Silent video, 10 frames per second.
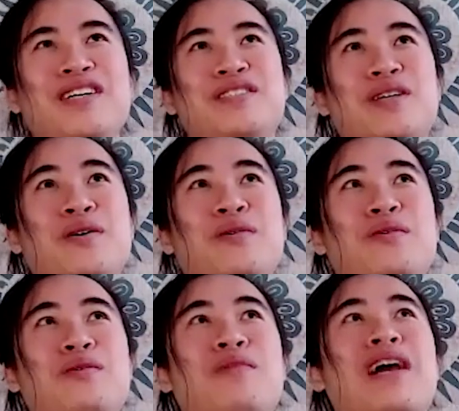
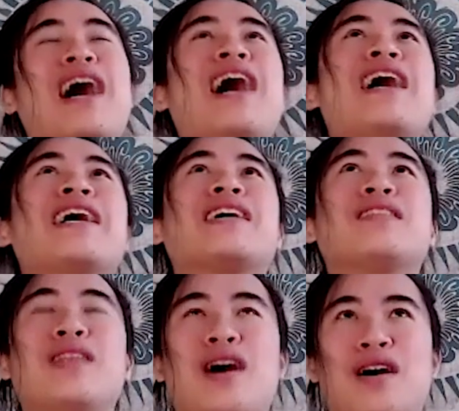So what I
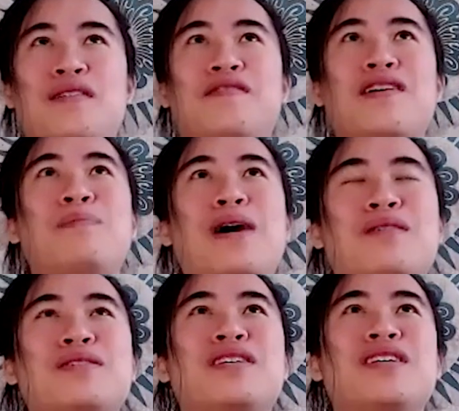love
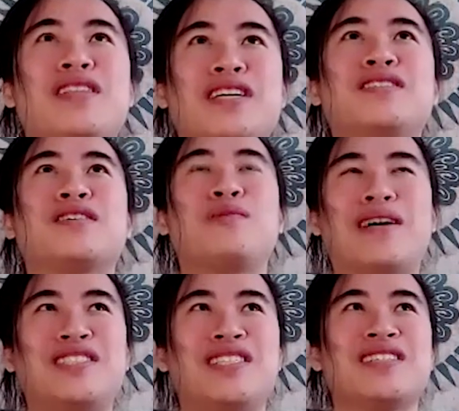about this
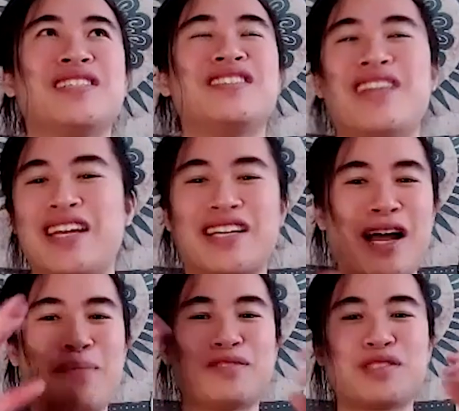question is that it
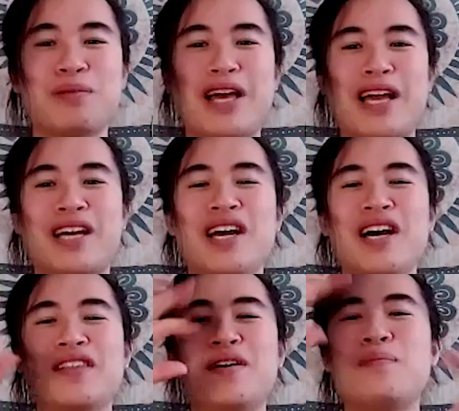comes from like
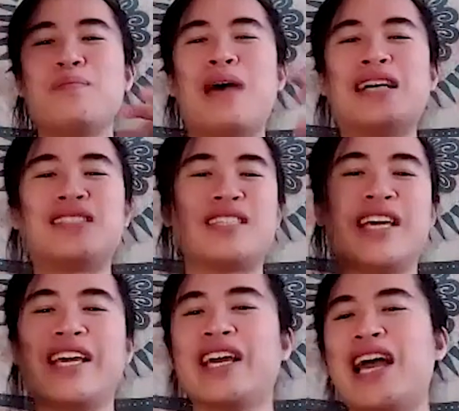the
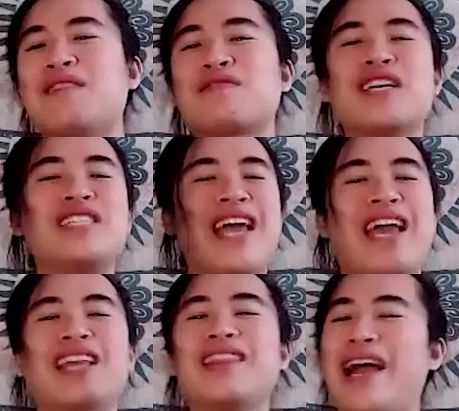messy
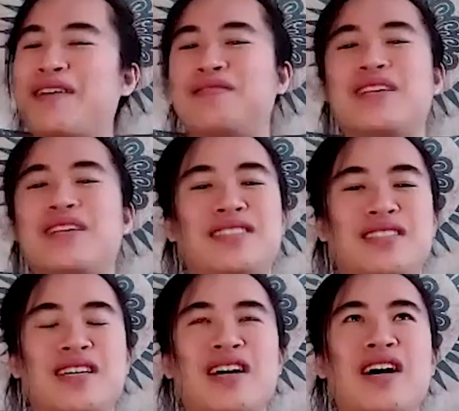everyday lifeness
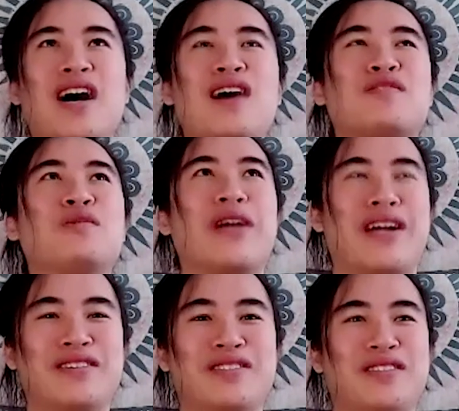of
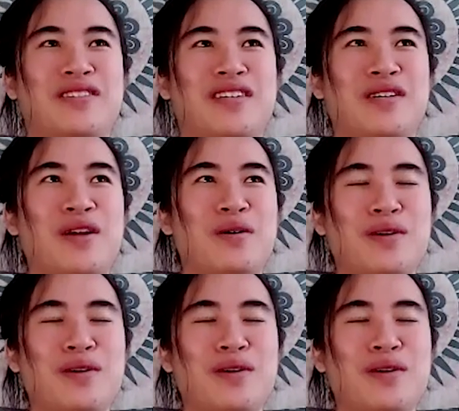queers, you know,